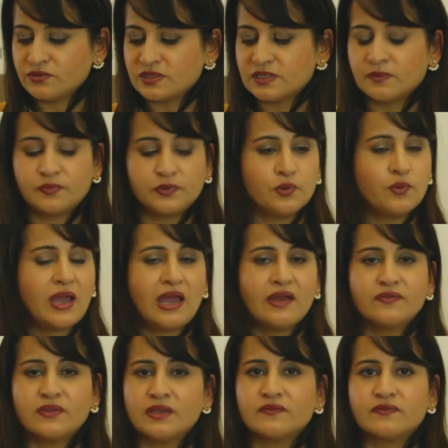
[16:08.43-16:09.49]
you
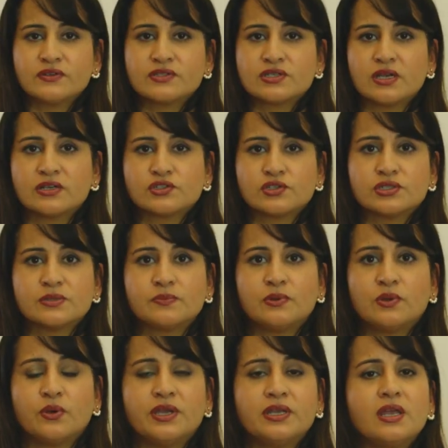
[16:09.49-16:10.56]
have the infrastructure
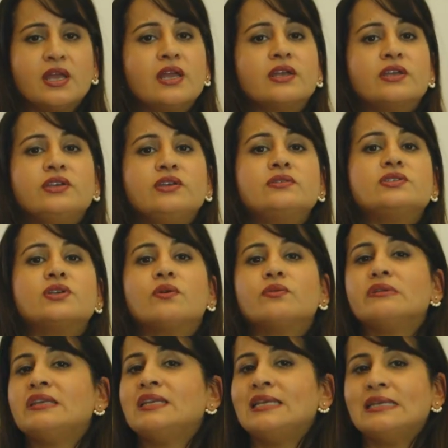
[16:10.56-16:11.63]
deployed. You
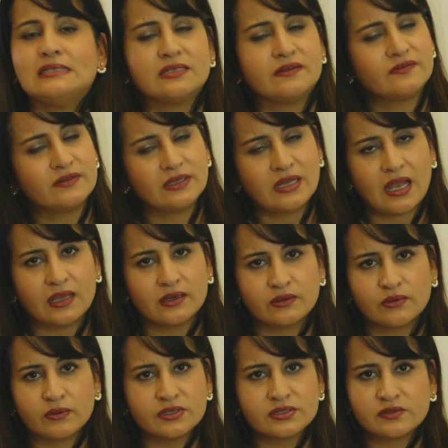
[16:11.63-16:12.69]
don't need different
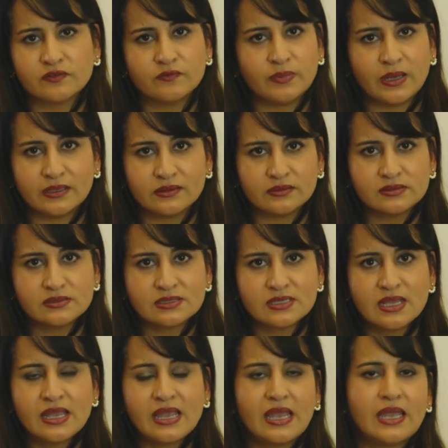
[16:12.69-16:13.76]
categories of buttons,
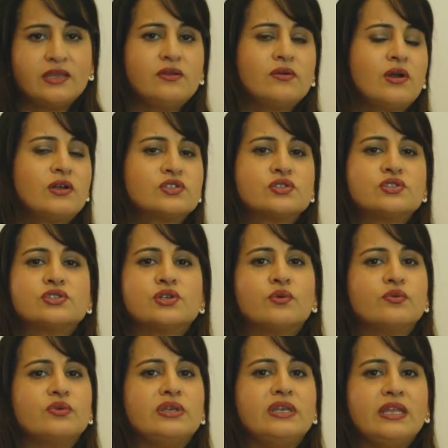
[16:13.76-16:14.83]
and you also
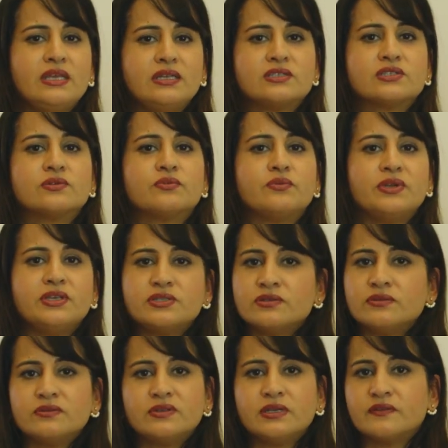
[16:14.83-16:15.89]
don't need to
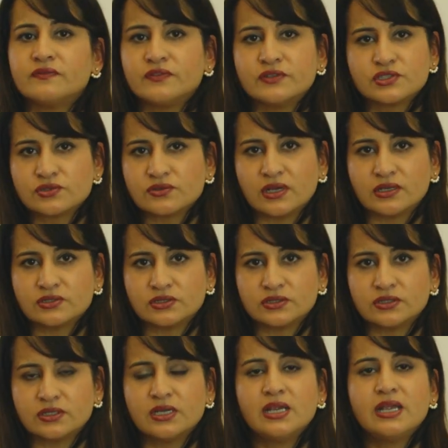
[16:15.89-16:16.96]
redo the
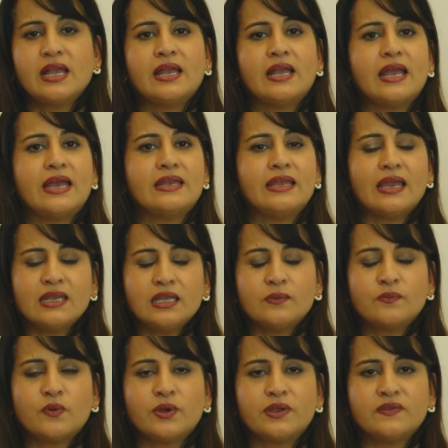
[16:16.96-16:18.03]
infrastructure. At
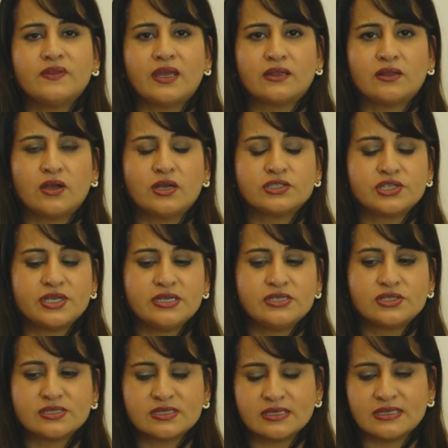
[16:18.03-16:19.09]
any point that law
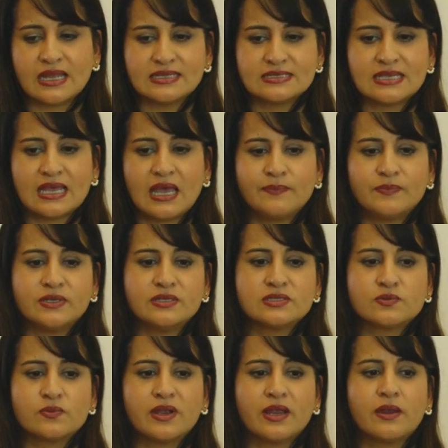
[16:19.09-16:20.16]
changes, and that's
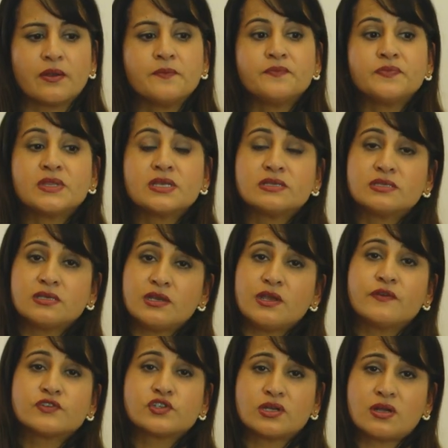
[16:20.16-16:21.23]
happened where City
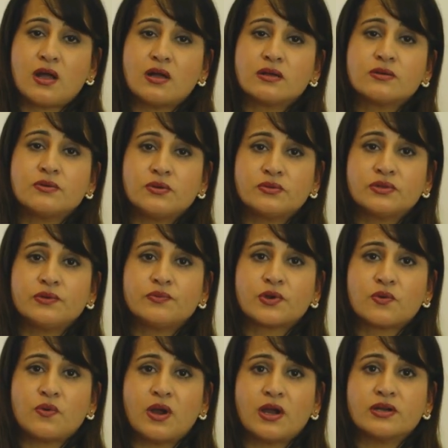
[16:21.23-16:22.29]
of Chicago only
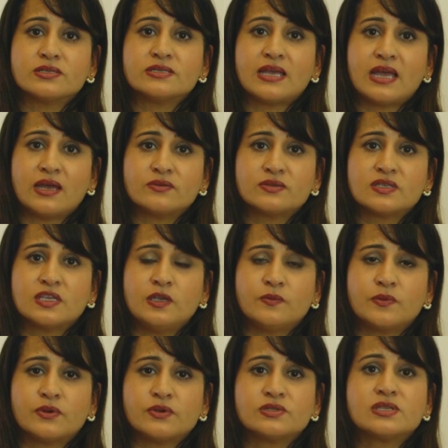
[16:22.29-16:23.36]
requires
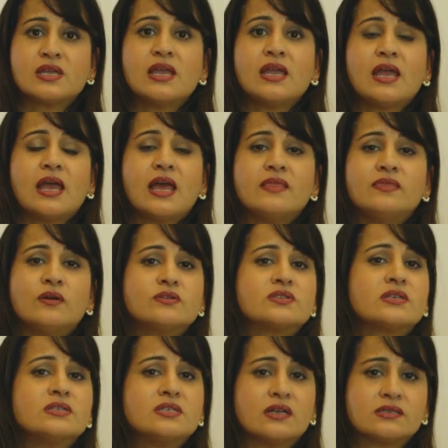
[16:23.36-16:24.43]
housekeepers and those
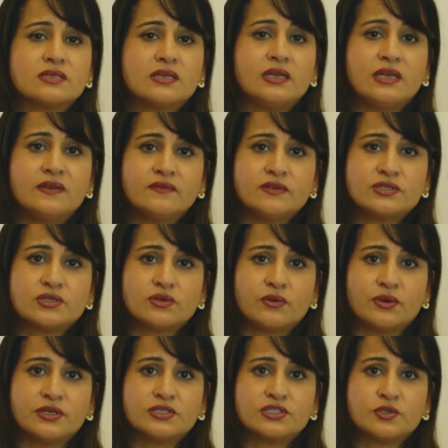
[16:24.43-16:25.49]
conducting
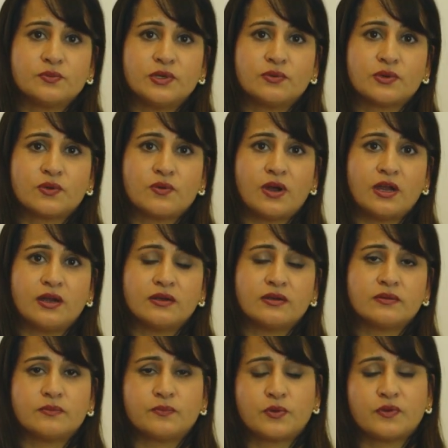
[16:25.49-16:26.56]
inventory to be
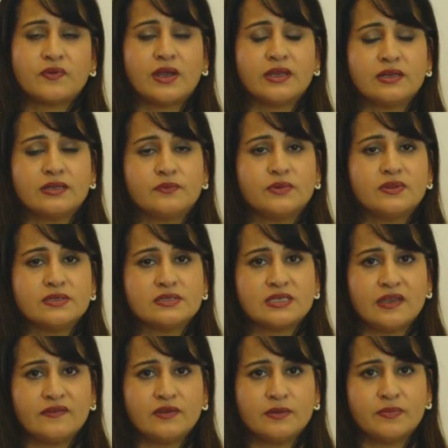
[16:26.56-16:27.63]
provided with the
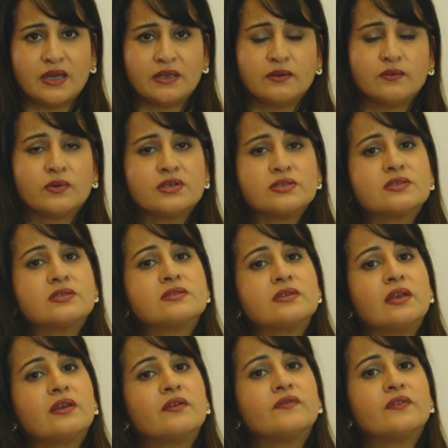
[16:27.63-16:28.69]
safety button, whereas the
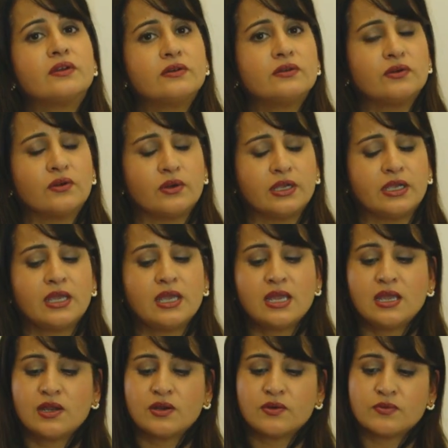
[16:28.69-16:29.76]
state of Illinois
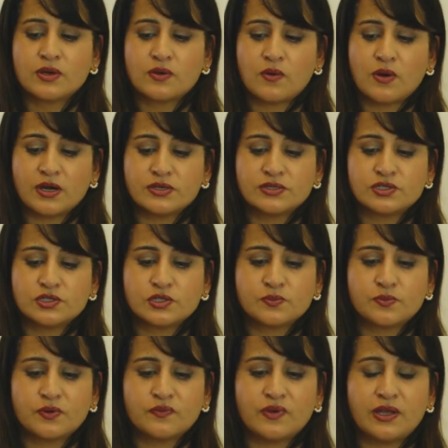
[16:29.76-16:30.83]
requires you to
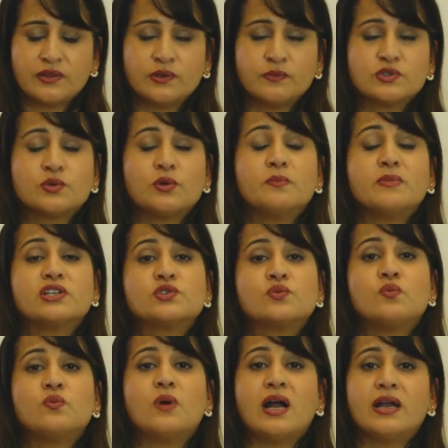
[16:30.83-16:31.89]
provide them to a much
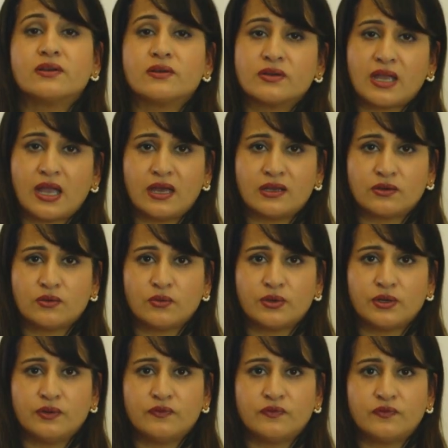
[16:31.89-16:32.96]
wider
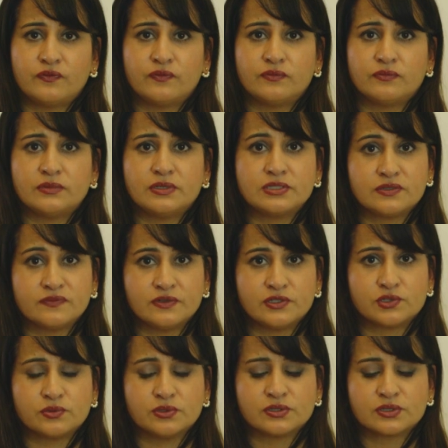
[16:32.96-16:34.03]
category of
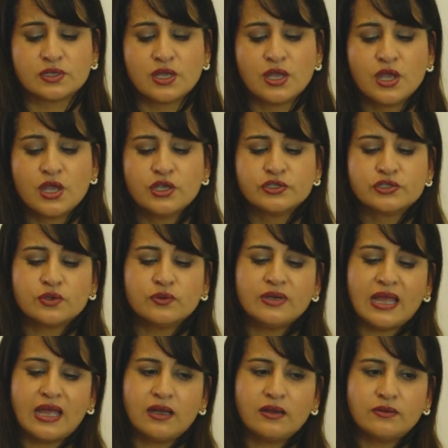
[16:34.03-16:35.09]
individuals. So
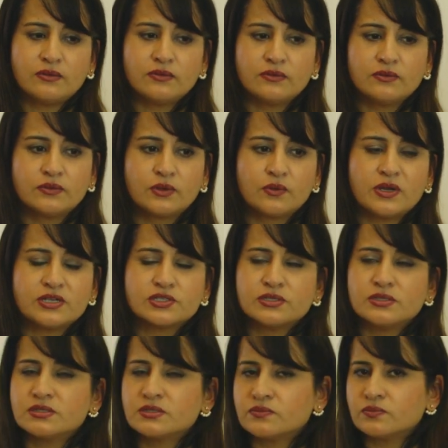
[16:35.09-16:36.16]
now the question
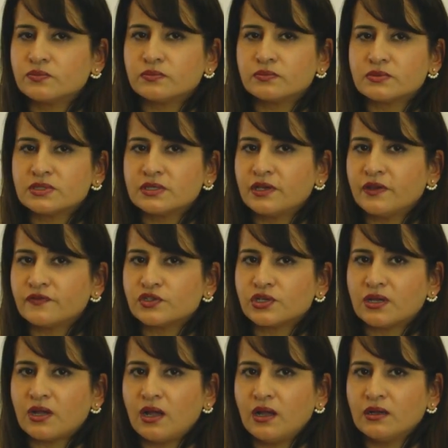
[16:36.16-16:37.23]
is, City of
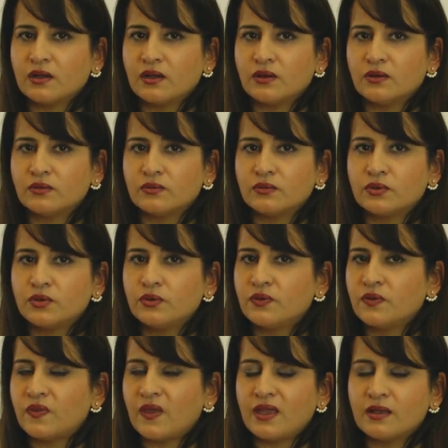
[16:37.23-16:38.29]
Chicago, who
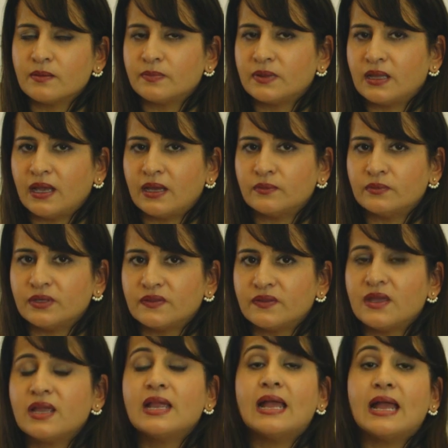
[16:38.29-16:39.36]
do they comply with?
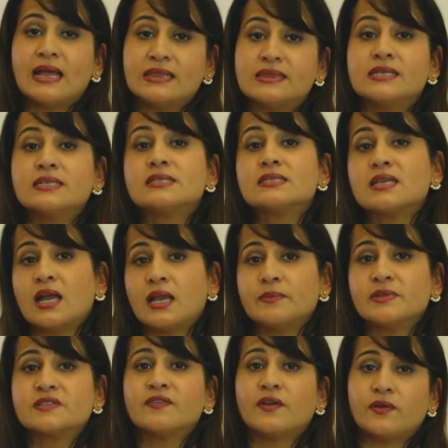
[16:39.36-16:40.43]
At this time,
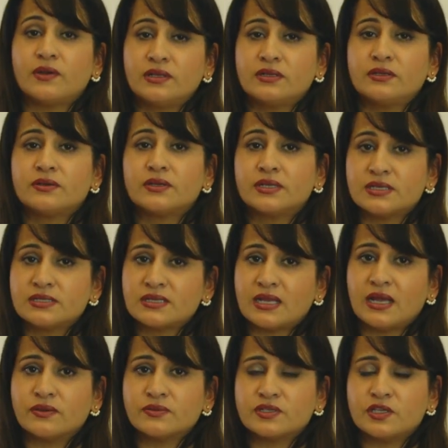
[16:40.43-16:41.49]
it's very clear it is the
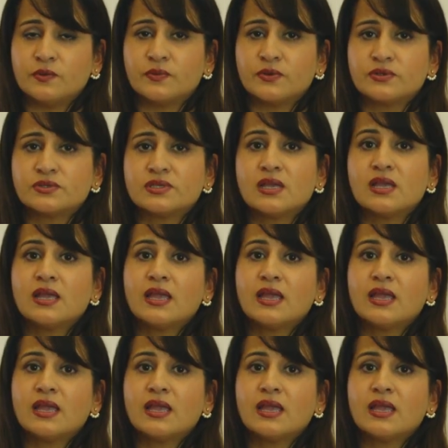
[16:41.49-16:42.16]
housekeepers